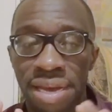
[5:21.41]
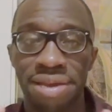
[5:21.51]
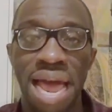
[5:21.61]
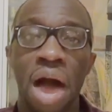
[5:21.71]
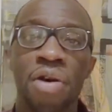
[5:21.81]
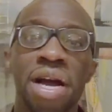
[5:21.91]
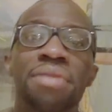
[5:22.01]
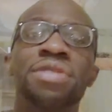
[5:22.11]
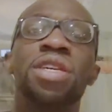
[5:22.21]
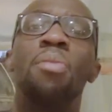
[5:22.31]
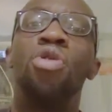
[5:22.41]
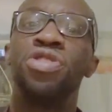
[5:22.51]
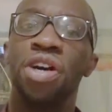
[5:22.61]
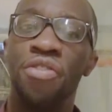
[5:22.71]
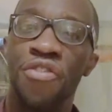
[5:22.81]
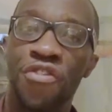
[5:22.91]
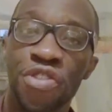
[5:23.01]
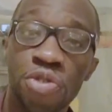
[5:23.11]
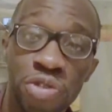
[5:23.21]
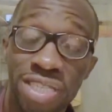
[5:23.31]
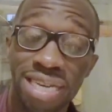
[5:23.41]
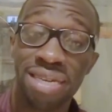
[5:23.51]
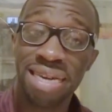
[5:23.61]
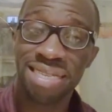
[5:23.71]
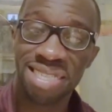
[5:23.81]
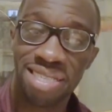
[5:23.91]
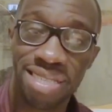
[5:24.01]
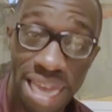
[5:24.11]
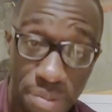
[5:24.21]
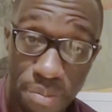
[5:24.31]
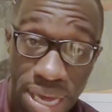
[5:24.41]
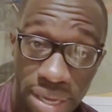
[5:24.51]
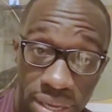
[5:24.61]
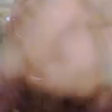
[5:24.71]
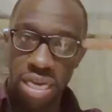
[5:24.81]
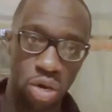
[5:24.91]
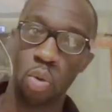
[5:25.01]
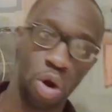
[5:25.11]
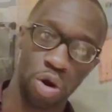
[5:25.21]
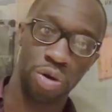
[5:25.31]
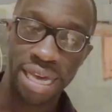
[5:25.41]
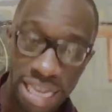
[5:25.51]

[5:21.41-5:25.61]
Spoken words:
Now comes the most confusing statement in the world.